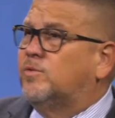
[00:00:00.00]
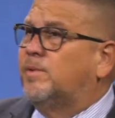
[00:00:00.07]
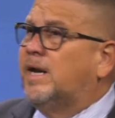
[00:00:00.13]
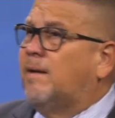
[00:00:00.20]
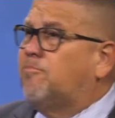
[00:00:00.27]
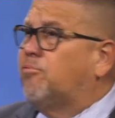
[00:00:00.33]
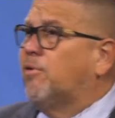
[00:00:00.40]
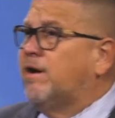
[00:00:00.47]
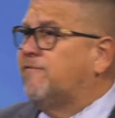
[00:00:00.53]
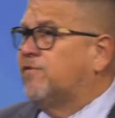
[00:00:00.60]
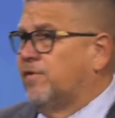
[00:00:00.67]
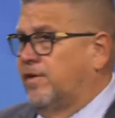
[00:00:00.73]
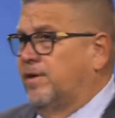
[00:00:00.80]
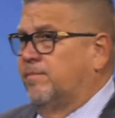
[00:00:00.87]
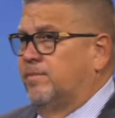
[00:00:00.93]
but I pray for
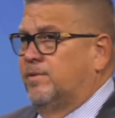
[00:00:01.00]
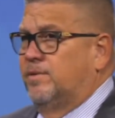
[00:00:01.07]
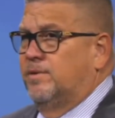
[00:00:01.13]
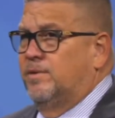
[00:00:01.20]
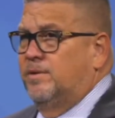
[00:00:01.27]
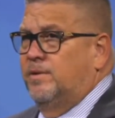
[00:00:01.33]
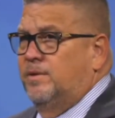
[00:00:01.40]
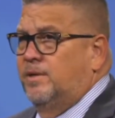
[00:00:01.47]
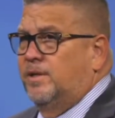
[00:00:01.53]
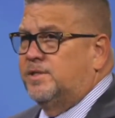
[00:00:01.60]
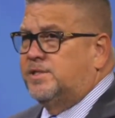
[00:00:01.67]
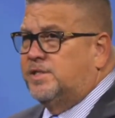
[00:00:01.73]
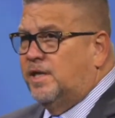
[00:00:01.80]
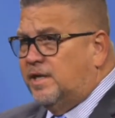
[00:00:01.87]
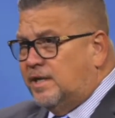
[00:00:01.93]
them.
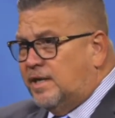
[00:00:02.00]
Instead of